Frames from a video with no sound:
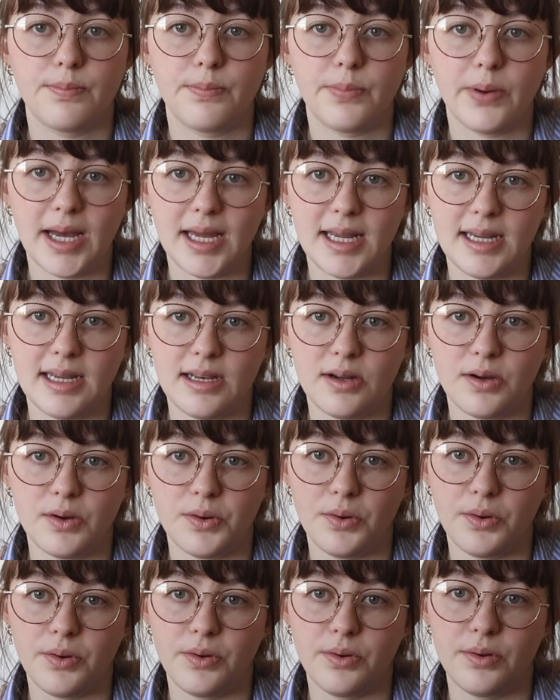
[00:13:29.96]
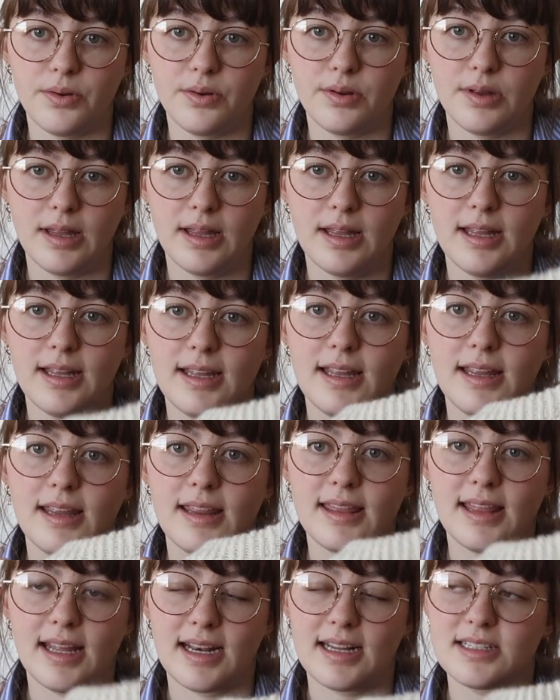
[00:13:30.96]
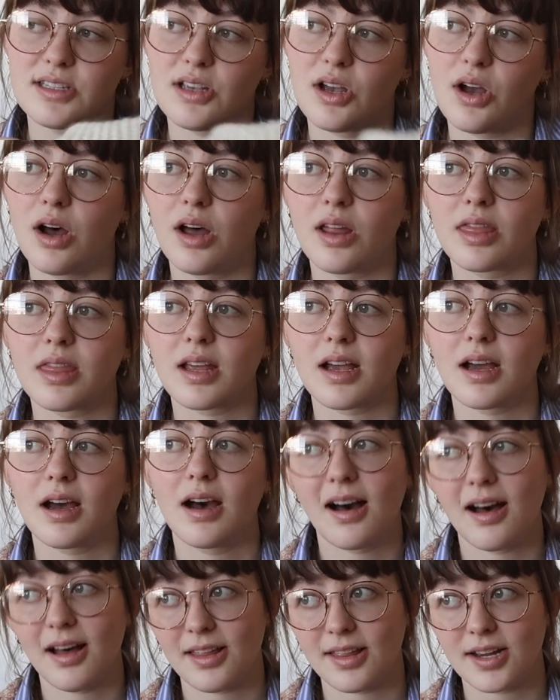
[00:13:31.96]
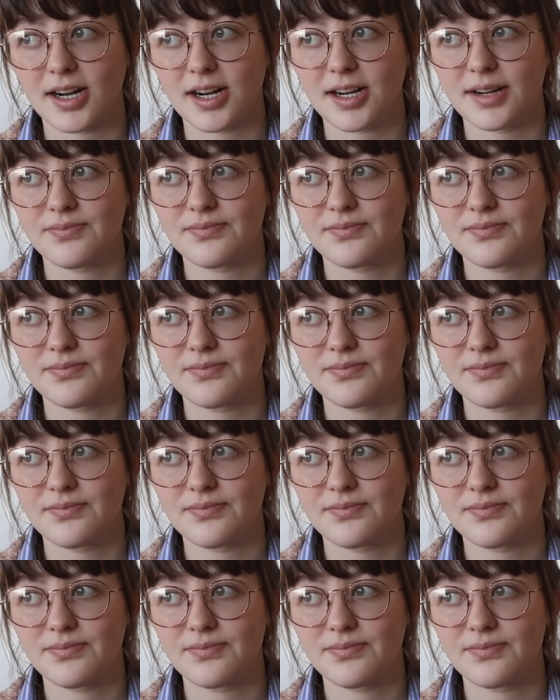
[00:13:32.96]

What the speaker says: buttonhole that is on the collar.